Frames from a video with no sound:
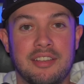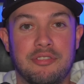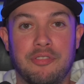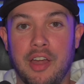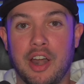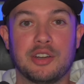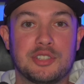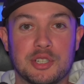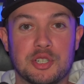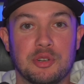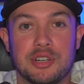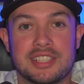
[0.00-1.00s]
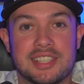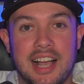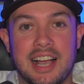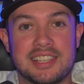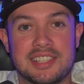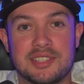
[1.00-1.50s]
fair to
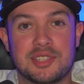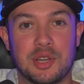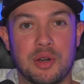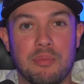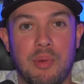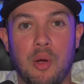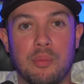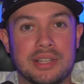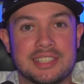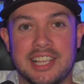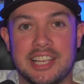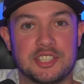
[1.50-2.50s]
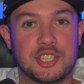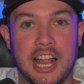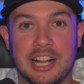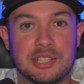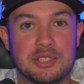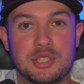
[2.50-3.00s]
criticize in certain moments, like
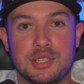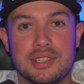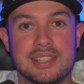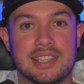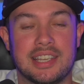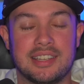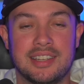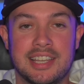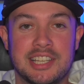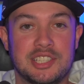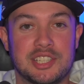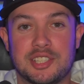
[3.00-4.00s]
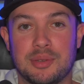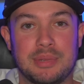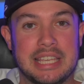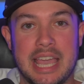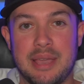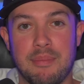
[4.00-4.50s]
challenges and just some
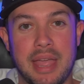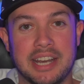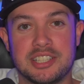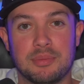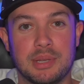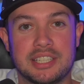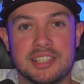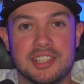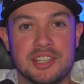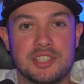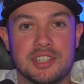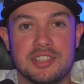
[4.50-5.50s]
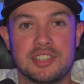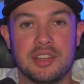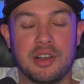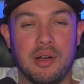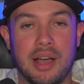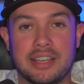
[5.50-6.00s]
game management decisions. You
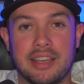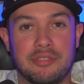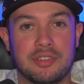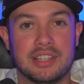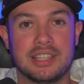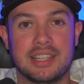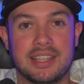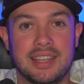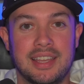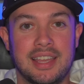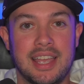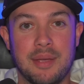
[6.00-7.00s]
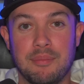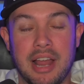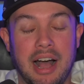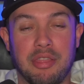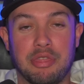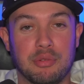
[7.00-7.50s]
know, I definitely am
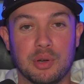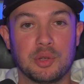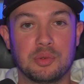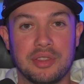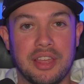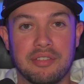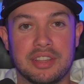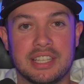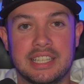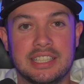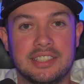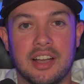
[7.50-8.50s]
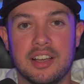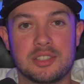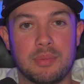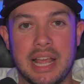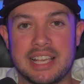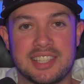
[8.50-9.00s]
not thrilled with everything he
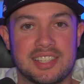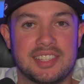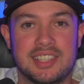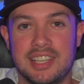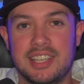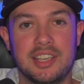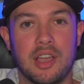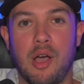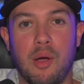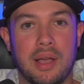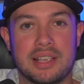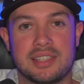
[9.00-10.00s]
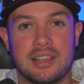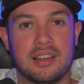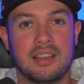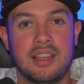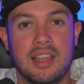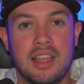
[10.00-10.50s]
does, but as a CEO, as a